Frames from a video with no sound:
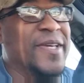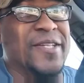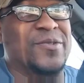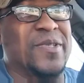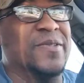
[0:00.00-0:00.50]

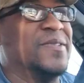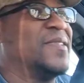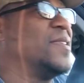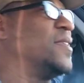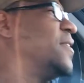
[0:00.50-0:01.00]
intro,
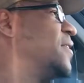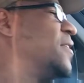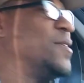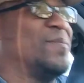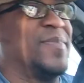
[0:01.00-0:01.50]

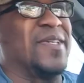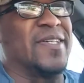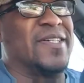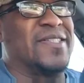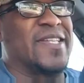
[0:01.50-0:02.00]

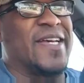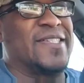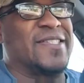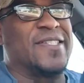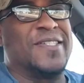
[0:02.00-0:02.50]
because
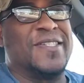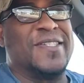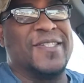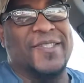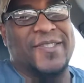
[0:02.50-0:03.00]
as
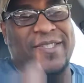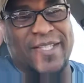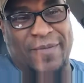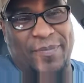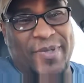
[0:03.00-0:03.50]

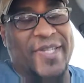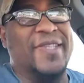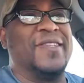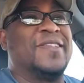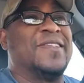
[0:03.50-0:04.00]
Sick put it,
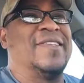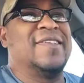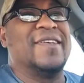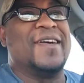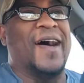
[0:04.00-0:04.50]

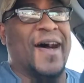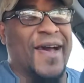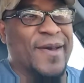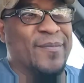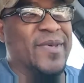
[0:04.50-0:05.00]

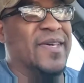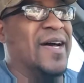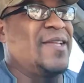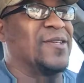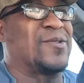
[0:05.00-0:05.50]
I am
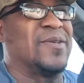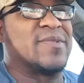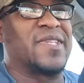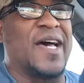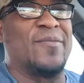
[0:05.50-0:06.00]
beyond the crumb
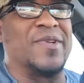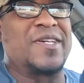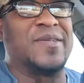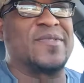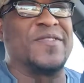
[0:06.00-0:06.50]
side when
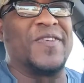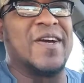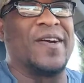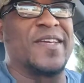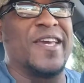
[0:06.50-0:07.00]
it comes to
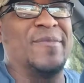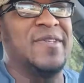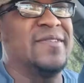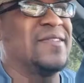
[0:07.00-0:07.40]
VR gaming.